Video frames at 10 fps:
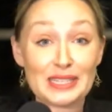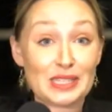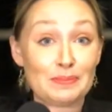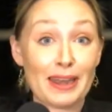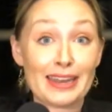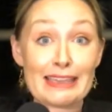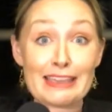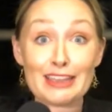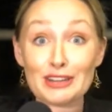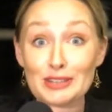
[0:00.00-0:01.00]
spending
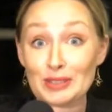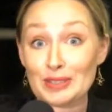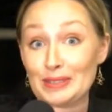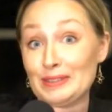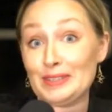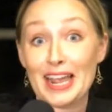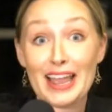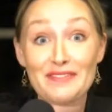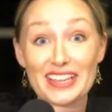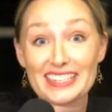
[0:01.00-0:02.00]
years
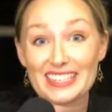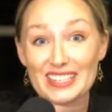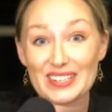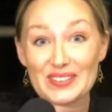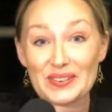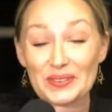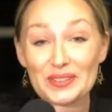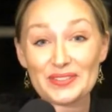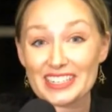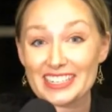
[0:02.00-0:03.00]
diving into
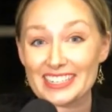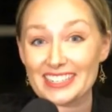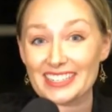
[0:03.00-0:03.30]
old vintages